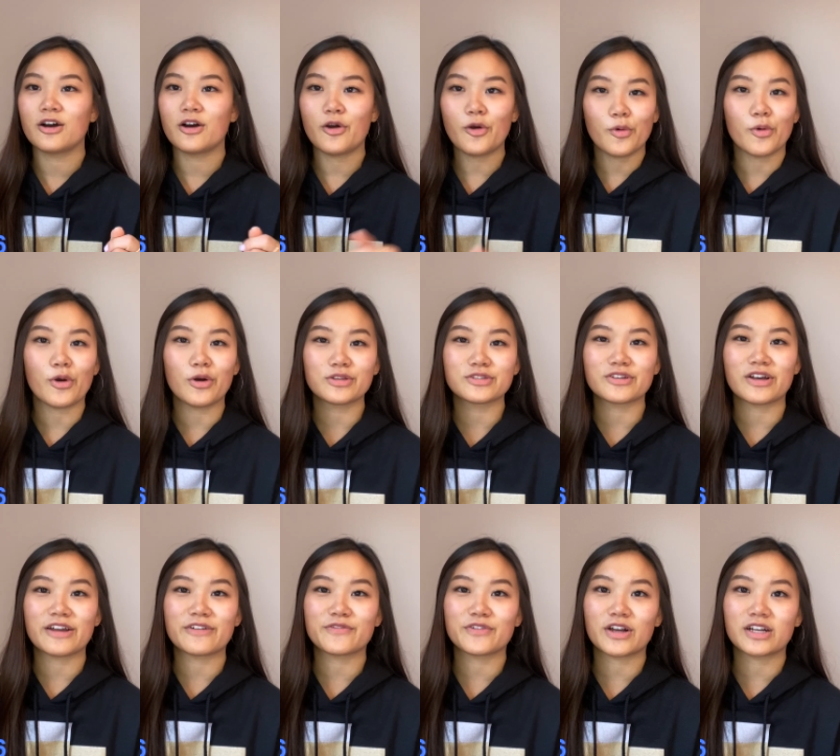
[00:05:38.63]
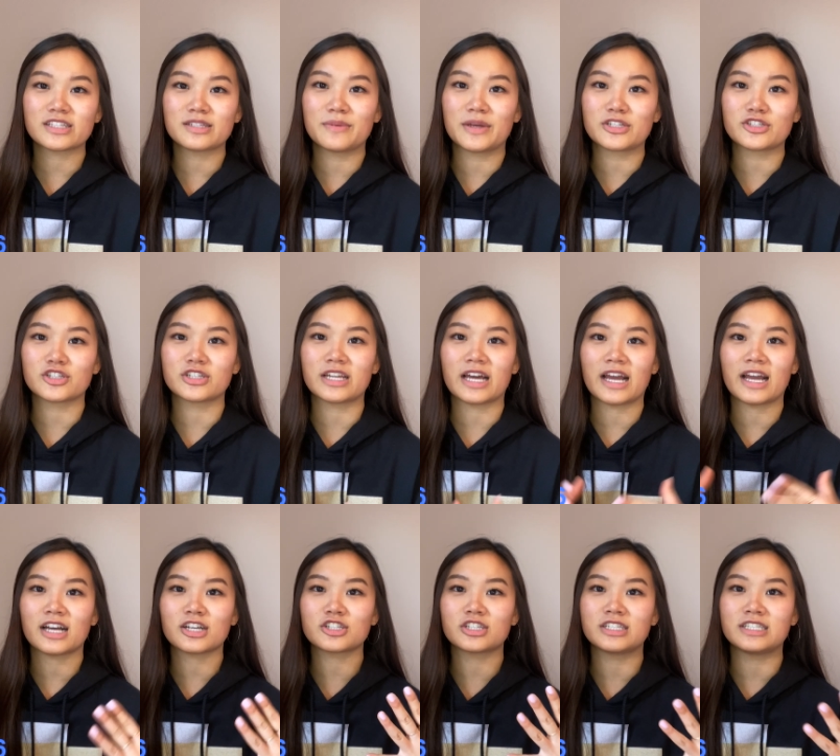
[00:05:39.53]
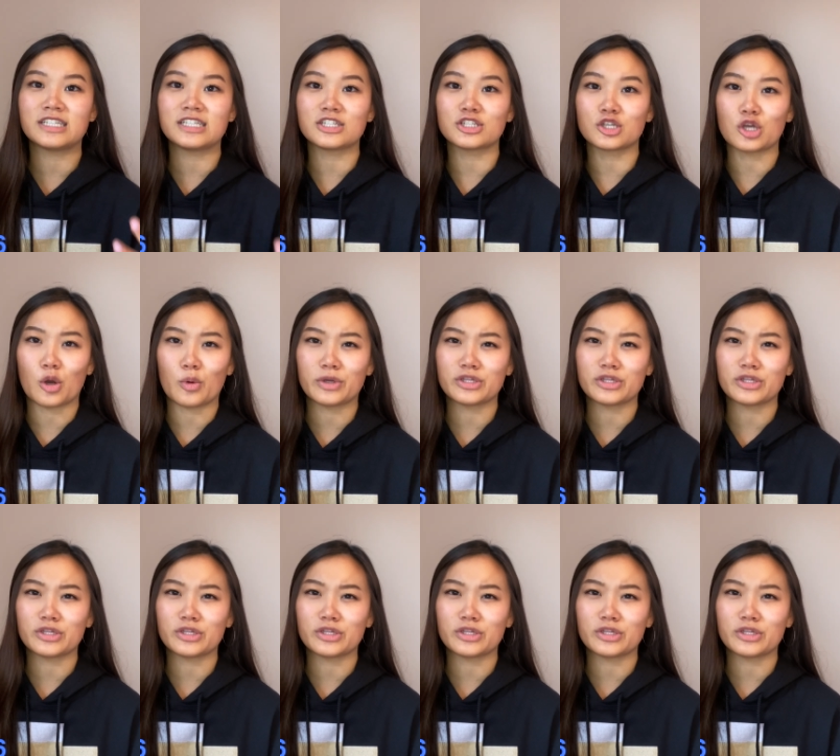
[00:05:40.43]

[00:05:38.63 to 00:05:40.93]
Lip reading: Oh, also I forgot to mention, I actually didn't go